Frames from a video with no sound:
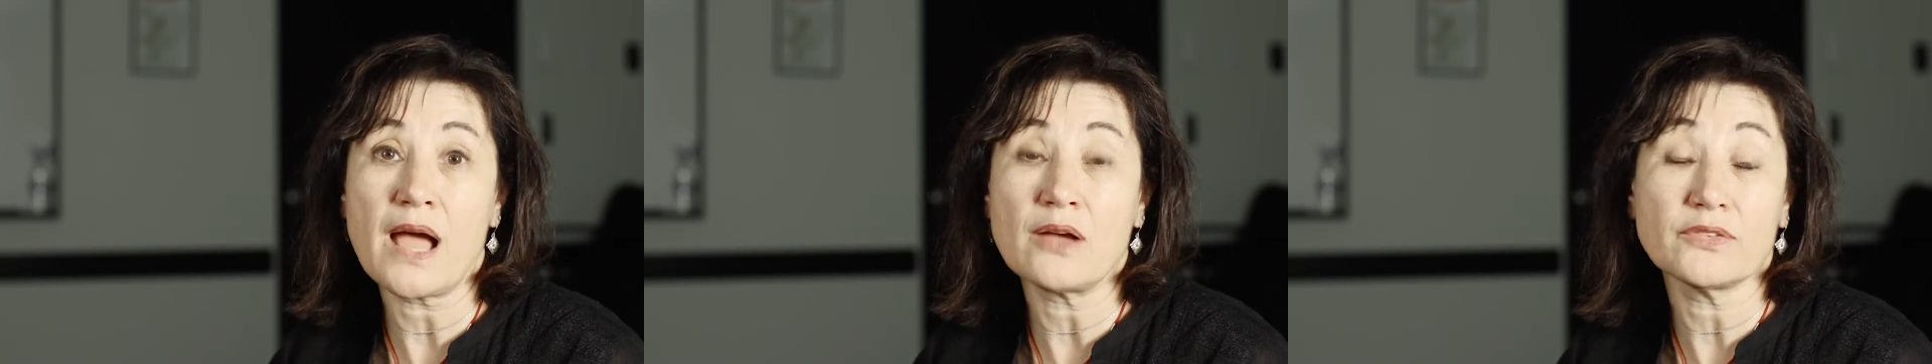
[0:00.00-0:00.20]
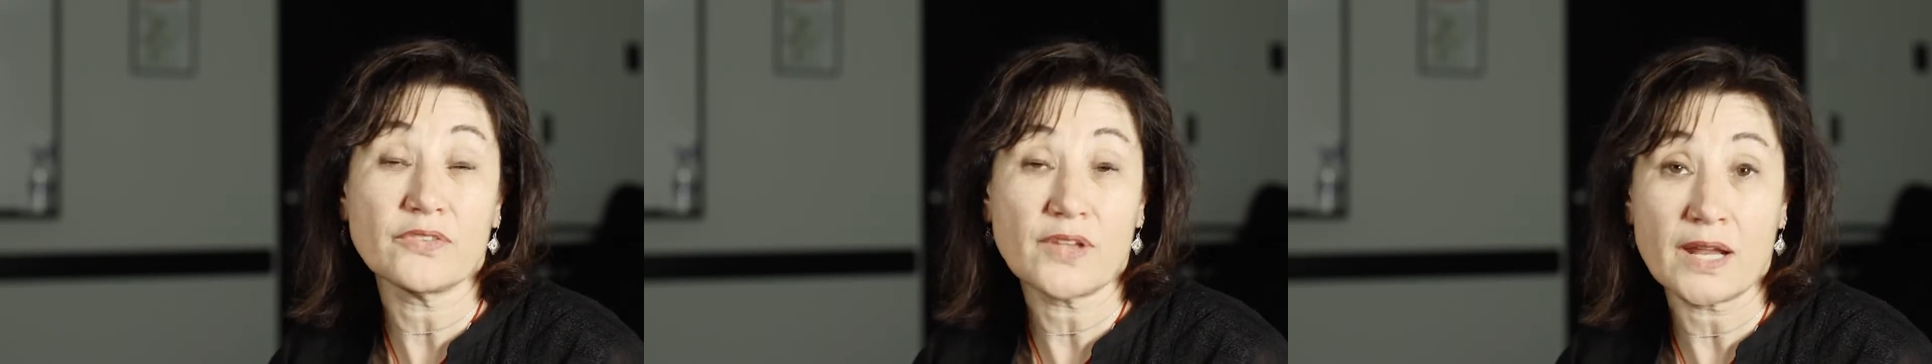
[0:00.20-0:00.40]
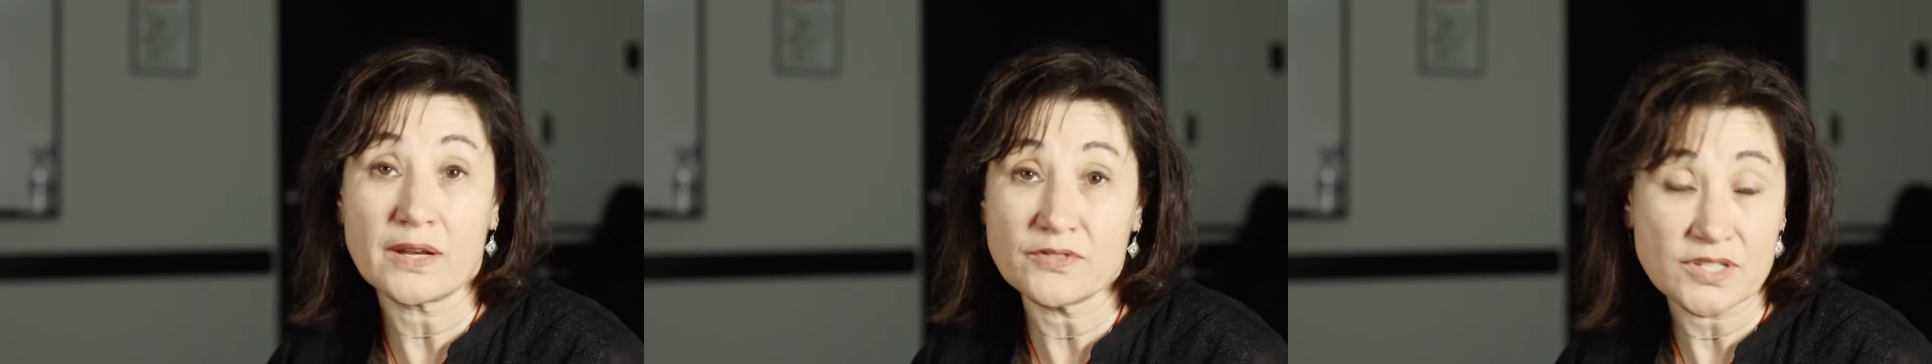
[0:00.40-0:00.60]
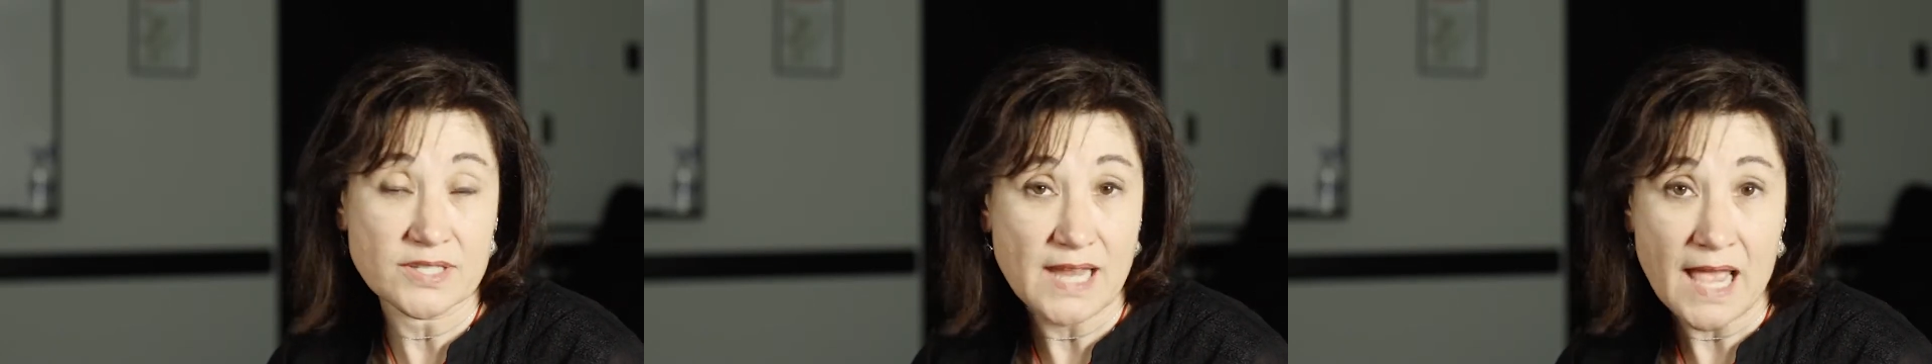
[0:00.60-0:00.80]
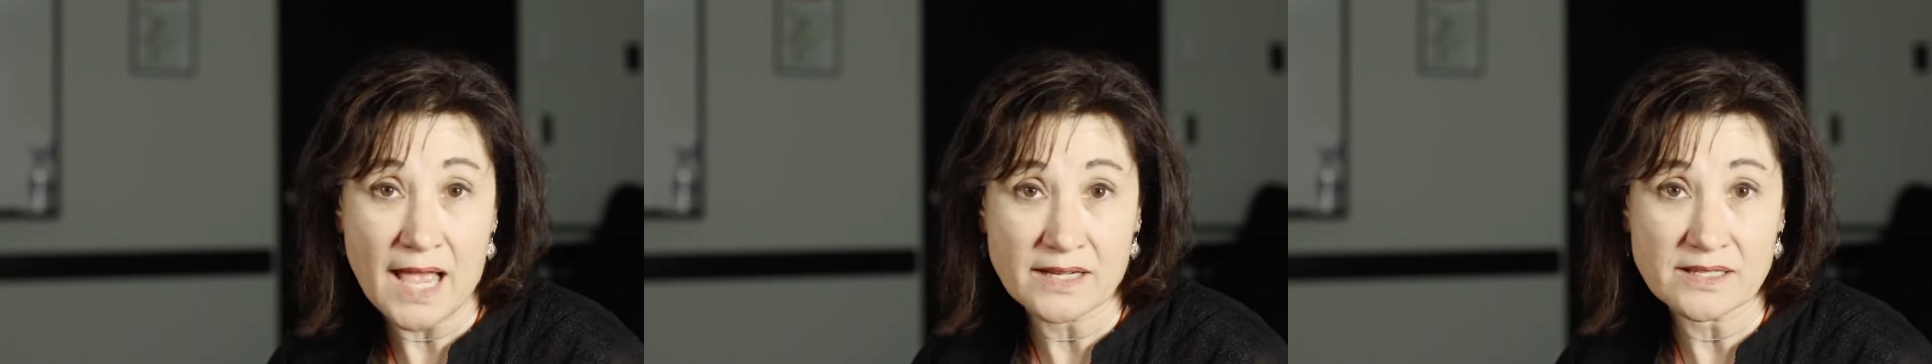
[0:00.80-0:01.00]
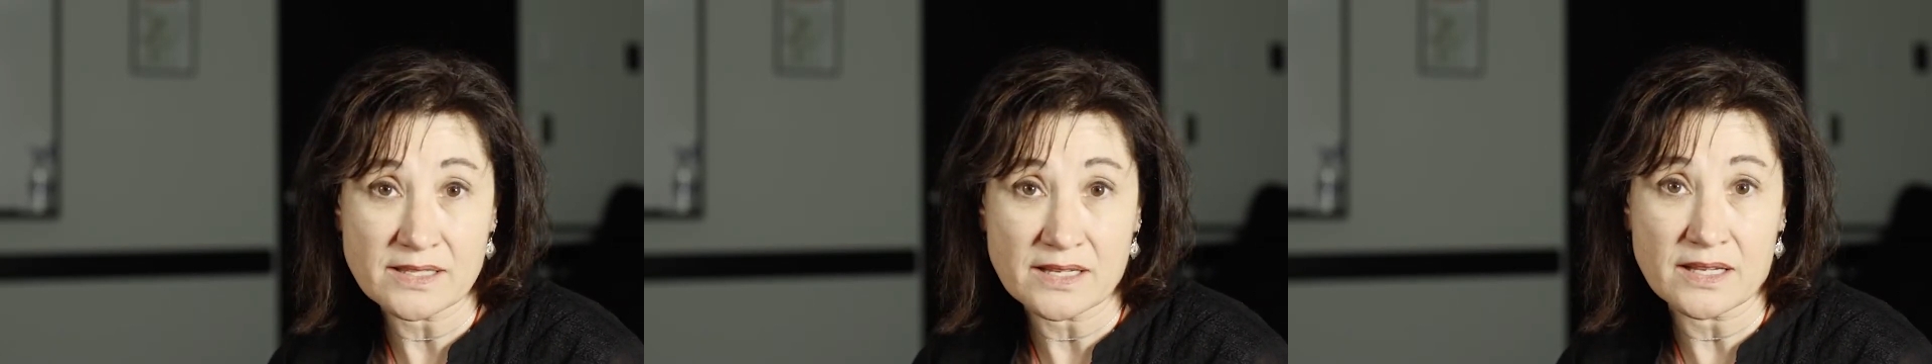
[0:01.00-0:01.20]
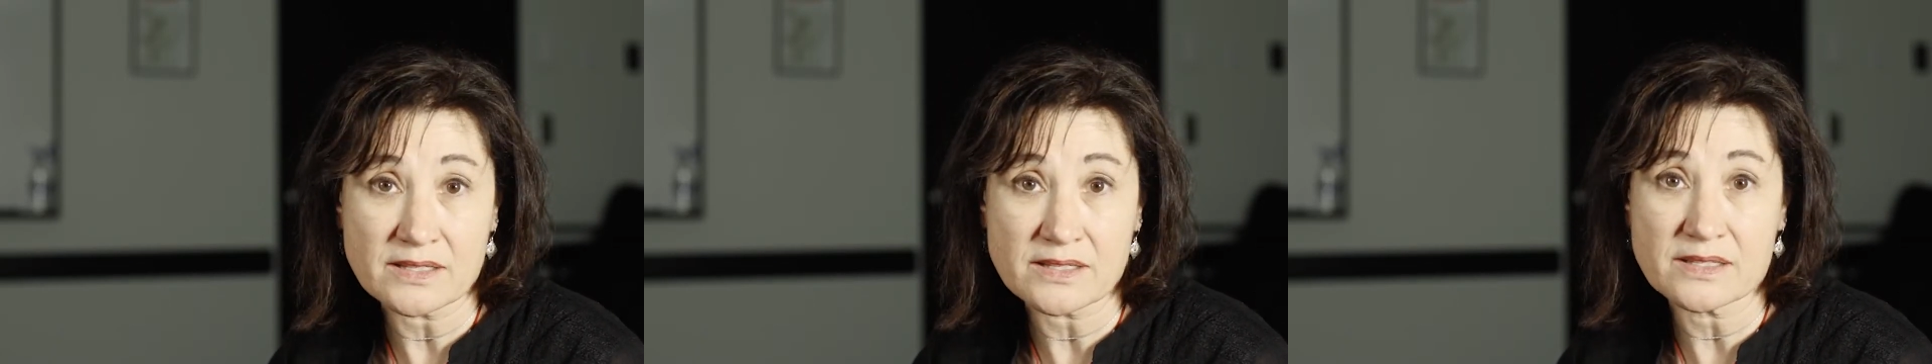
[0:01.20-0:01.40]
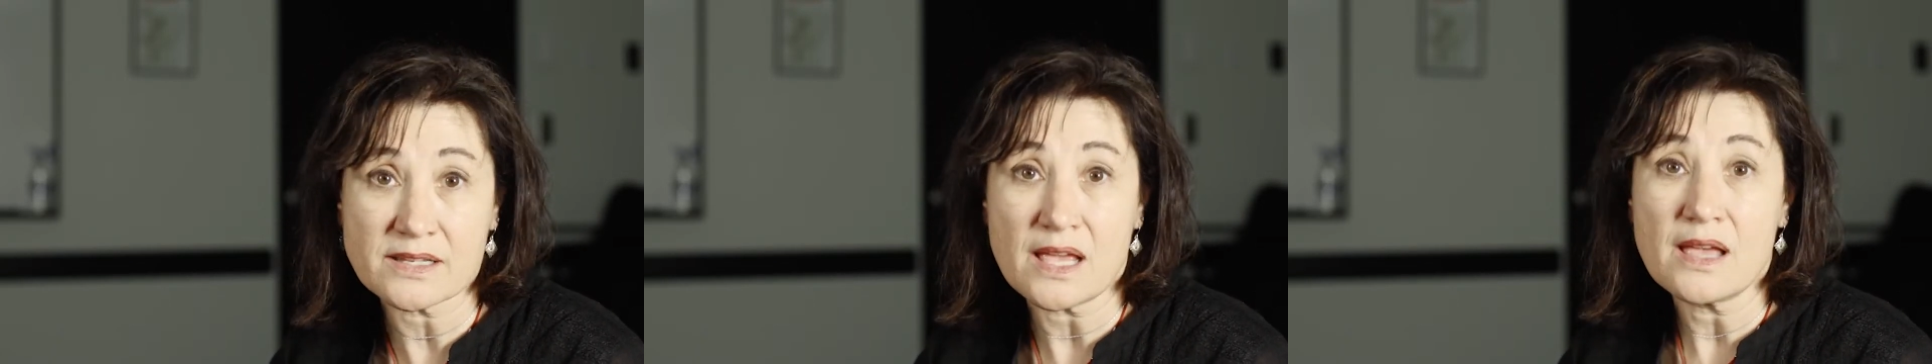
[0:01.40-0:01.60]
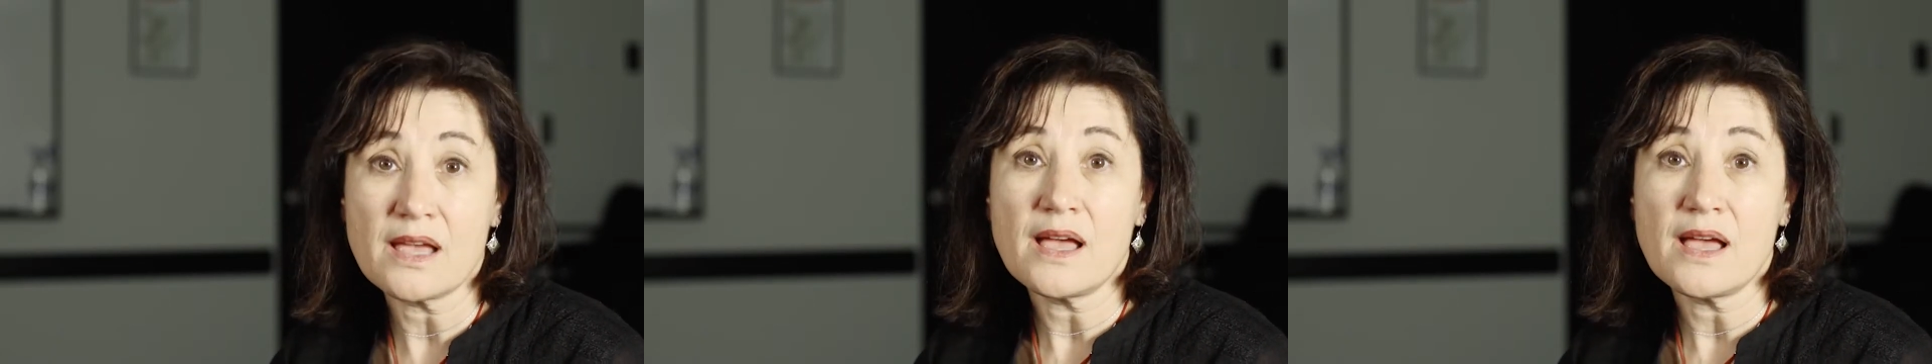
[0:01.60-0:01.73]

outside of just access,